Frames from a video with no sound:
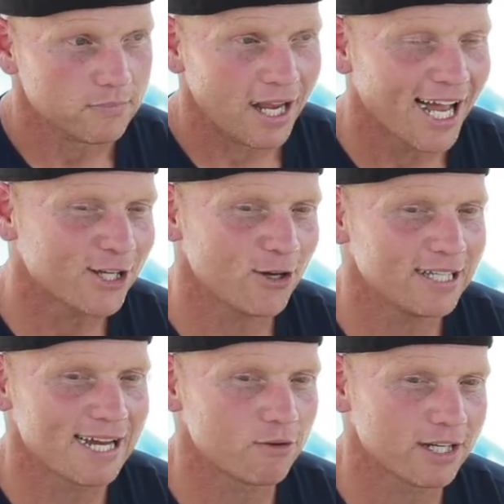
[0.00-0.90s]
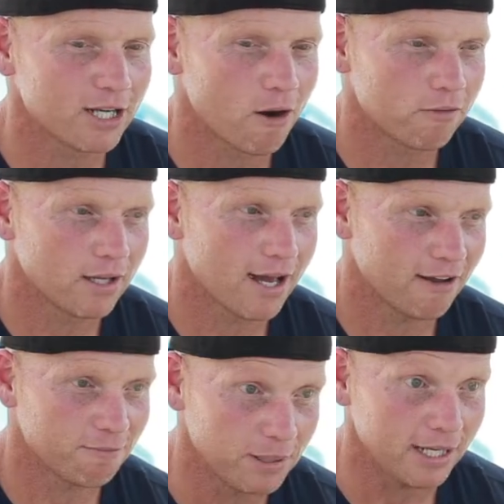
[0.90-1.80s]
I couldn't ever get over that
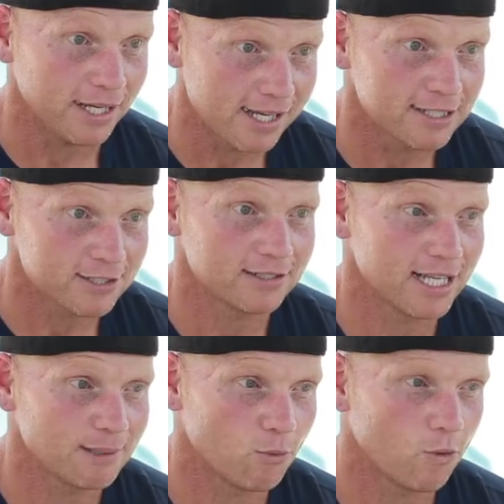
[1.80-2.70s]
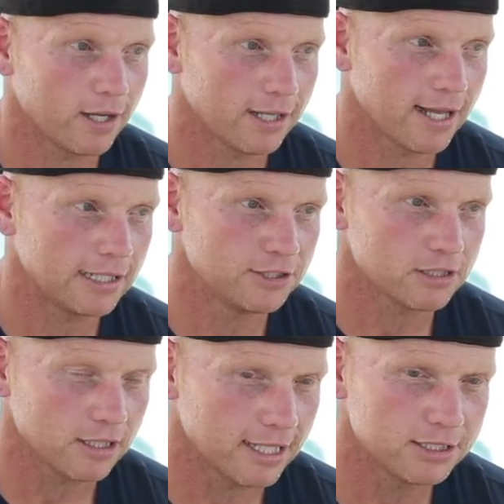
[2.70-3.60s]
of being innocent that morning, and that
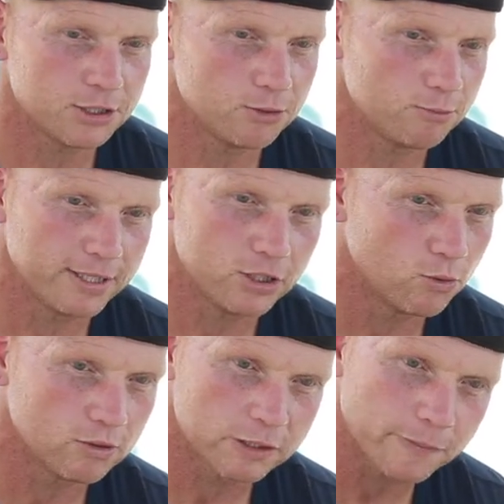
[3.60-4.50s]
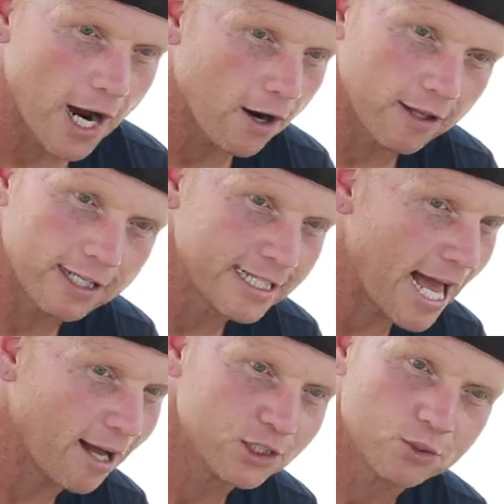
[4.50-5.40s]
just led to me spiraling
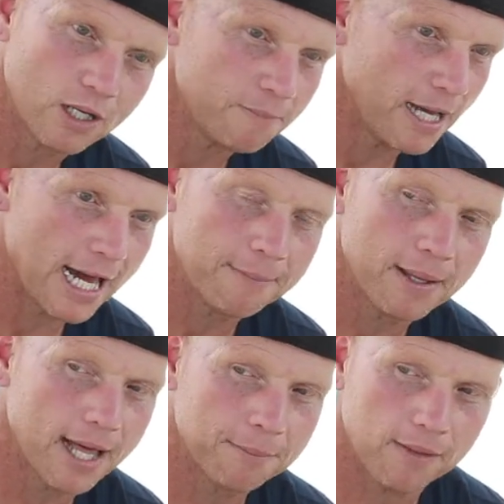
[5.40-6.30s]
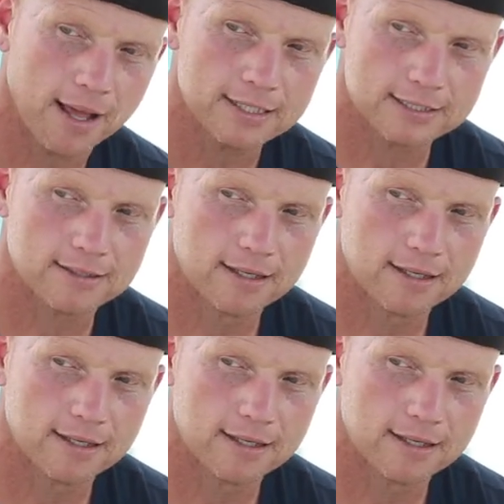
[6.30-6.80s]
down to a bad, bad place.